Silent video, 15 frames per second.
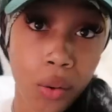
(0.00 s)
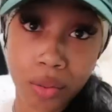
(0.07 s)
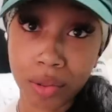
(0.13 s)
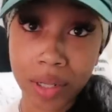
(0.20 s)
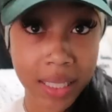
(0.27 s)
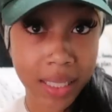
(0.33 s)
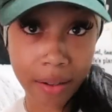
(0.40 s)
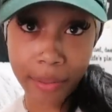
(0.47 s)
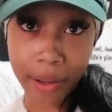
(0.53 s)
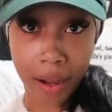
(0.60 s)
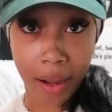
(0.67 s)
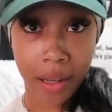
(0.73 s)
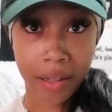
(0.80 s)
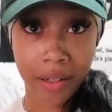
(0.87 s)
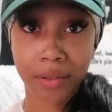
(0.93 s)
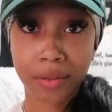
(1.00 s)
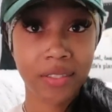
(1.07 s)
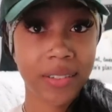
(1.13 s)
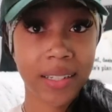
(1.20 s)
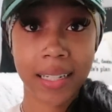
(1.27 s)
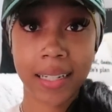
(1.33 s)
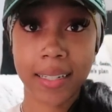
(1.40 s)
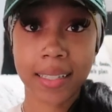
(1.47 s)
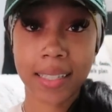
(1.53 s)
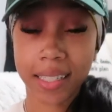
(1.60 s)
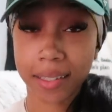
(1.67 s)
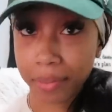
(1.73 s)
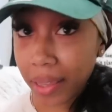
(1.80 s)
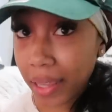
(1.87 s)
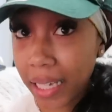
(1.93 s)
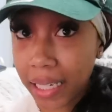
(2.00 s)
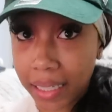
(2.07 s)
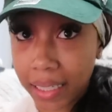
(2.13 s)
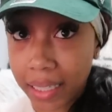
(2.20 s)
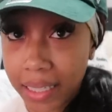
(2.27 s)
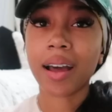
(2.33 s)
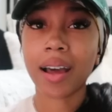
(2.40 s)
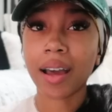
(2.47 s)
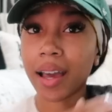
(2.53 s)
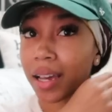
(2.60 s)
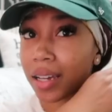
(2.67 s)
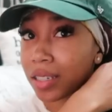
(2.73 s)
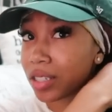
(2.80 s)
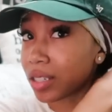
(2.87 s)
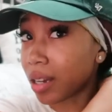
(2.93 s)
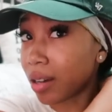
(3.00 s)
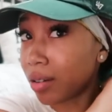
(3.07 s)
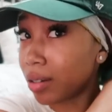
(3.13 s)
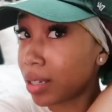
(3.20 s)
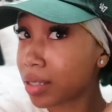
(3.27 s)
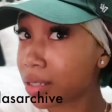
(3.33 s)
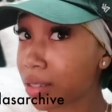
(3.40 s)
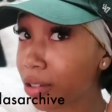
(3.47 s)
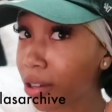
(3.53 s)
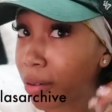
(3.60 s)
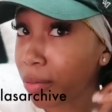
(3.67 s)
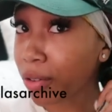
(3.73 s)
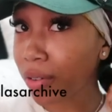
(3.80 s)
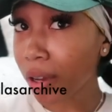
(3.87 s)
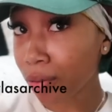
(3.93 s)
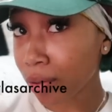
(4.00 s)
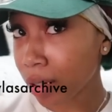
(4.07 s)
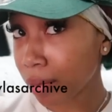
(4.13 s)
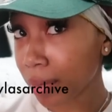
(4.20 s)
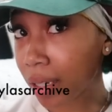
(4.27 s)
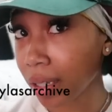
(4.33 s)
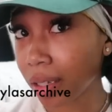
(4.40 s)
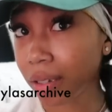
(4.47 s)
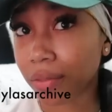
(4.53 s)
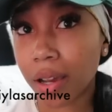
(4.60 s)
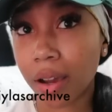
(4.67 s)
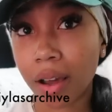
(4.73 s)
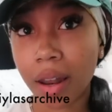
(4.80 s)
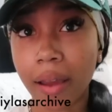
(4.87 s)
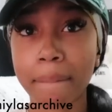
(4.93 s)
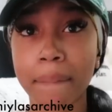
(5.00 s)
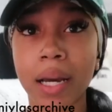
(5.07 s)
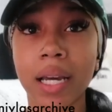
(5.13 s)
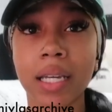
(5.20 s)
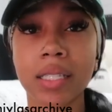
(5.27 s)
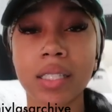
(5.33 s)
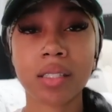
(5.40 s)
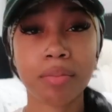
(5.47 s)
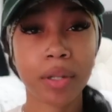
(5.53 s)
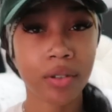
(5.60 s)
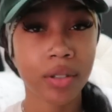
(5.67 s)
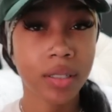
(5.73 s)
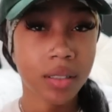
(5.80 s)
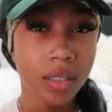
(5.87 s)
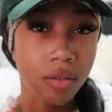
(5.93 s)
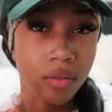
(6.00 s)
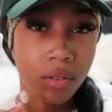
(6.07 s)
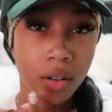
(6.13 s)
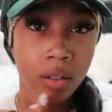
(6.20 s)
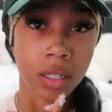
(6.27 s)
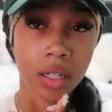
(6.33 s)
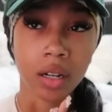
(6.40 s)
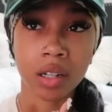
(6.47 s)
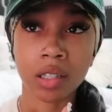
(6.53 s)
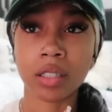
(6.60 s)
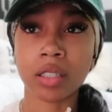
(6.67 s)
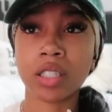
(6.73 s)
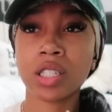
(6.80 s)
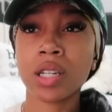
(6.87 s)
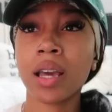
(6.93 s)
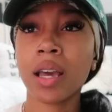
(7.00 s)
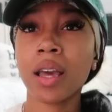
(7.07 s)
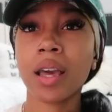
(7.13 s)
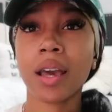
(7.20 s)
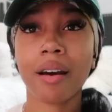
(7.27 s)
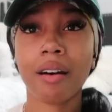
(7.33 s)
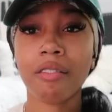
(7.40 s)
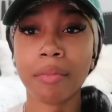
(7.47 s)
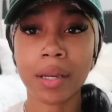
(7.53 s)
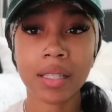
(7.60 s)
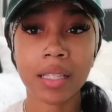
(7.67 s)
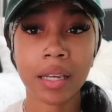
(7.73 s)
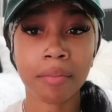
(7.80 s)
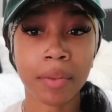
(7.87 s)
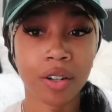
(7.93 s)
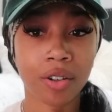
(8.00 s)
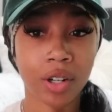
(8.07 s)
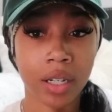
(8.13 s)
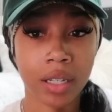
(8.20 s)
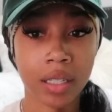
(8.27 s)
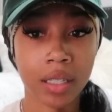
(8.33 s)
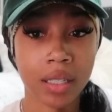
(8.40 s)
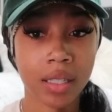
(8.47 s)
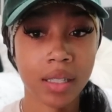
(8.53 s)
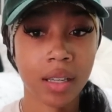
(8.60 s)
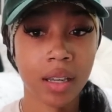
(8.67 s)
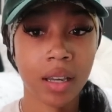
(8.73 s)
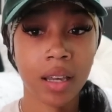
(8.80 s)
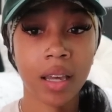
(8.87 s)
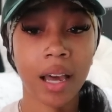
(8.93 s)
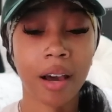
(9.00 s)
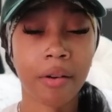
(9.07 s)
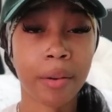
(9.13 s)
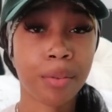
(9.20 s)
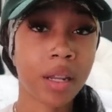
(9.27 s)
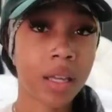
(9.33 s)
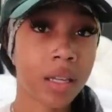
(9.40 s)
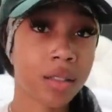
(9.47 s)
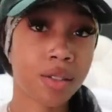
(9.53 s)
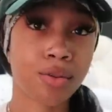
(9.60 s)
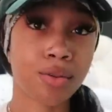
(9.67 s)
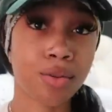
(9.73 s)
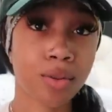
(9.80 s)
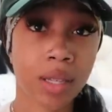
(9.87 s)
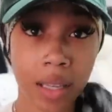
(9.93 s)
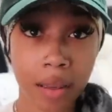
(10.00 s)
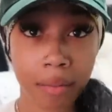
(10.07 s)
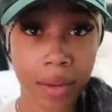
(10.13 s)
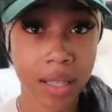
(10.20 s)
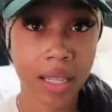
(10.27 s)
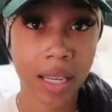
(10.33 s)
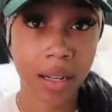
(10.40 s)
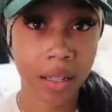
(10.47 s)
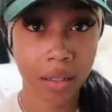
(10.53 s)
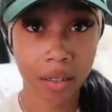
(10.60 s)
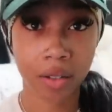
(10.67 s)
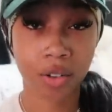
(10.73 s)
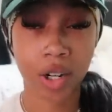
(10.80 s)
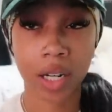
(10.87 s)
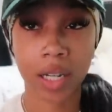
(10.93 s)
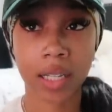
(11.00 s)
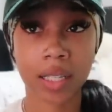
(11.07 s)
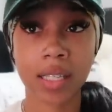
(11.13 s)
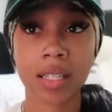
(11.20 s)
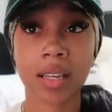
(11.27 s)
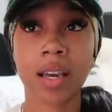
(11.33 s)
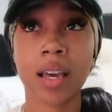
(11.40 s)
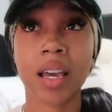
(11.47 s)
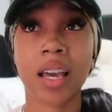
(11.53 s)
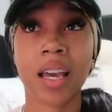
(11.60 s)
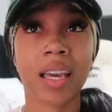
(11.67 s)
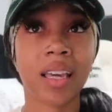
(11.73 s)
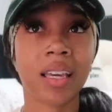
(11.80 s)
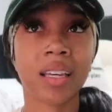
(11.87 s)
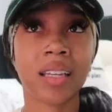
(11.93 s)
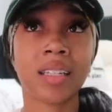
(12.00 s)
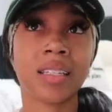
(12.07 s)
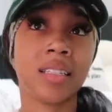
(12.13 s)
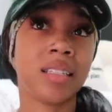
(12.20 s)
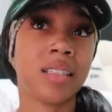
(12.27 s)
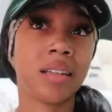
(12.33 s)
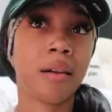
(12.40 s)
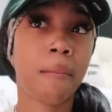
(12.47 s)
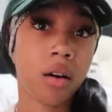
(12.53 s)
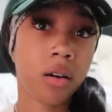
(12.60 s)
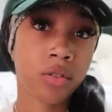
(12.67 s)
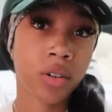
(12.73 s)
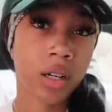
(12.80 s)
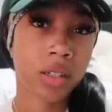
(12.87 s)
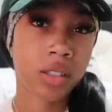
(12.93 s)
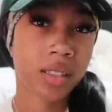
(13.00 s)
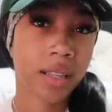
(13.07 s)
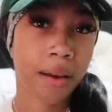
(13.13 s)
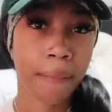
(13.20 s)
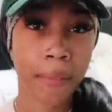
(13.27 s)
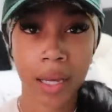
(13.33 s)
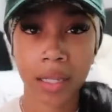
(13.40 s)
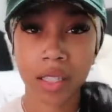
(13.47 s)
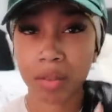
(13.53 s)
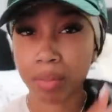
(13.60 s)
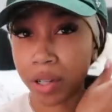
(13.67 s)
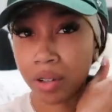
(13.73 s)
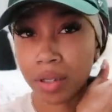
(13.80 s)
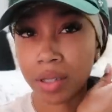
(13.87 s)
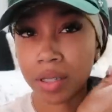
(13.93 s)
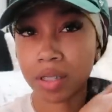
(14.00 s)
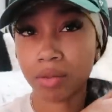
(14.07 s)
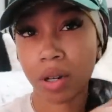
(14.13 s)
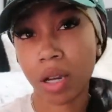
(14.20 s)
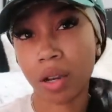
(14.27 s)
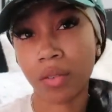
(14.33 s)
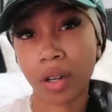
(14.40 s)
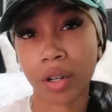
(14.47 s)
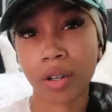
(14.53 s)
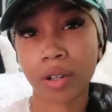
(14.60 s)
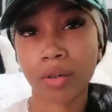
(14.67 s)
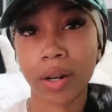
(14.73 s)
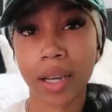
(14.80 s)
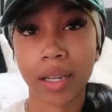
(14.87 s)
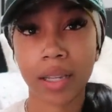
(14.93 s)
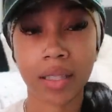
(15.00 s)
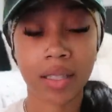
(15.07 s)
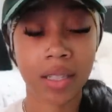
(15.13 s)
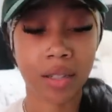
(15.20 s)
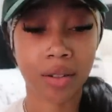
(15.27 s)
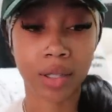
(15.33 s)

What's up, y'all? We finna get into some things. I asked y'all on Instagram if y'all wanted me to give y'all like my experience so far in college, how I've maintained my grades, how I plan to keep maintaining good grades, and overall just like my experience, what I've learned, what I can tell